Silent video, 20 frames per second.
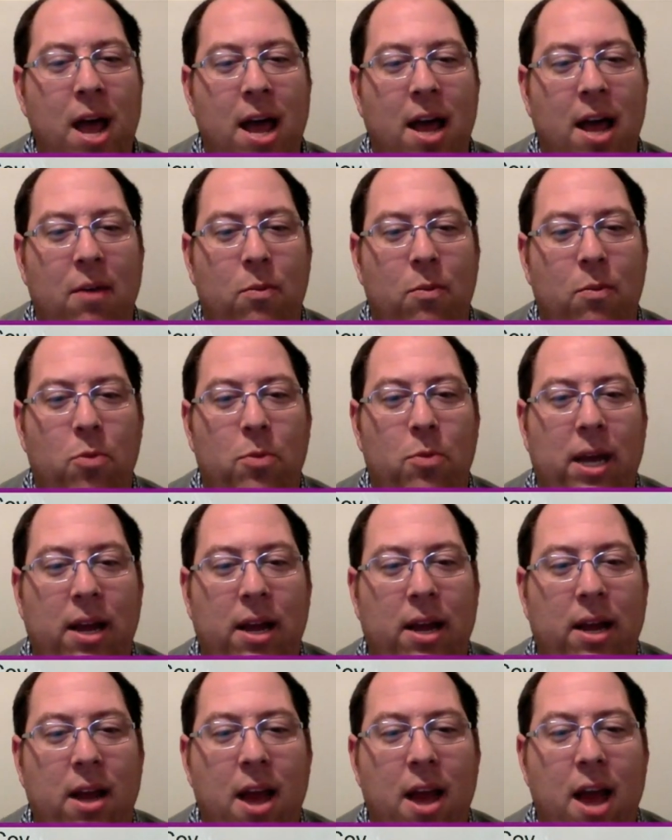and will
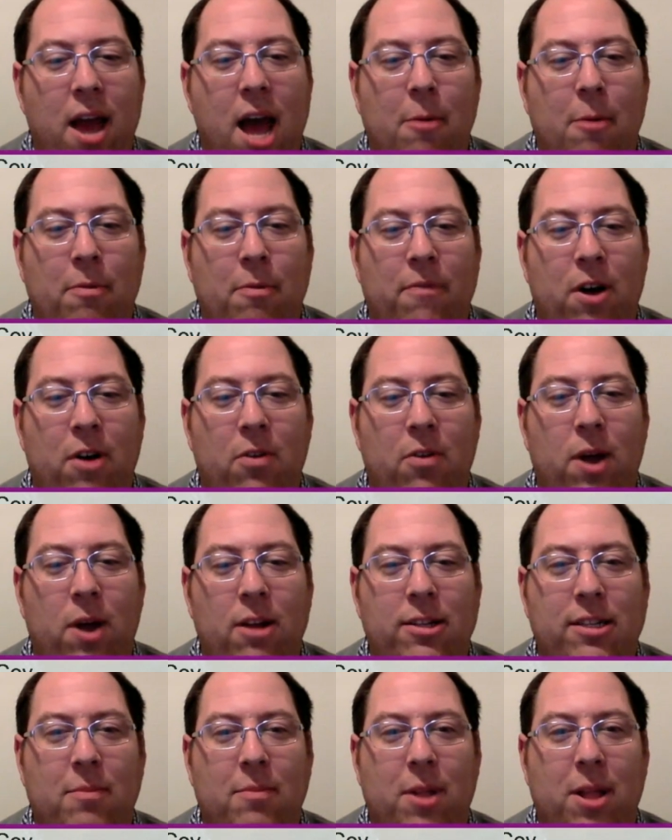be involved
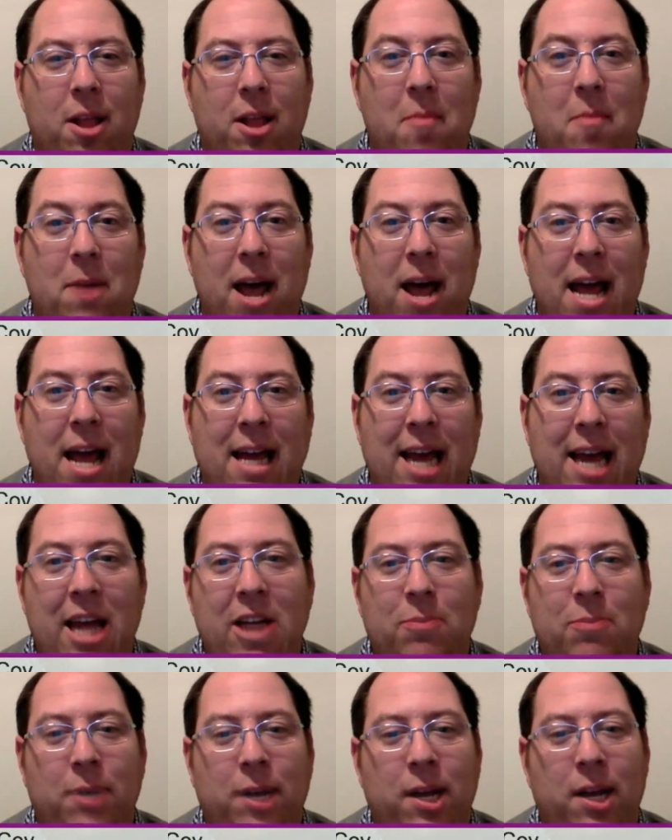around some alumni
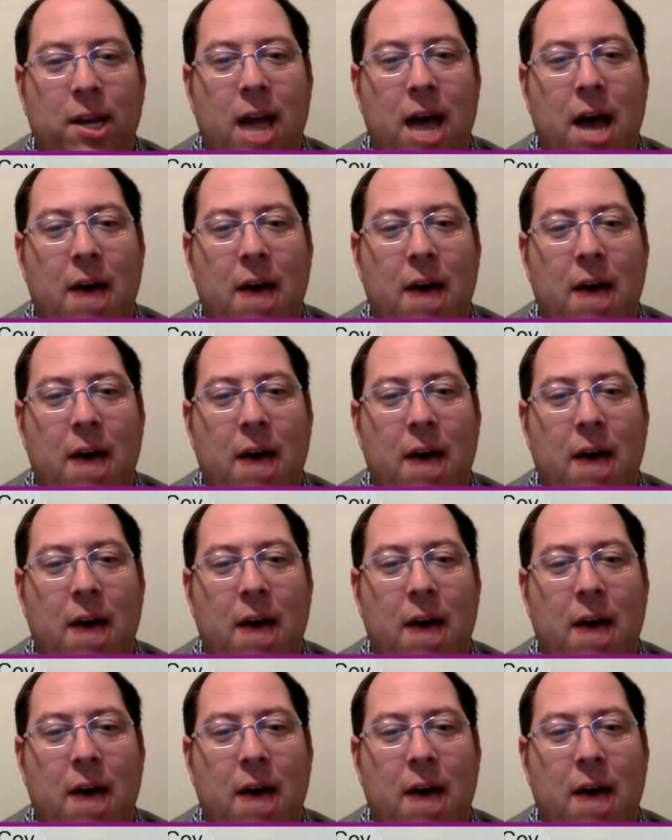engagement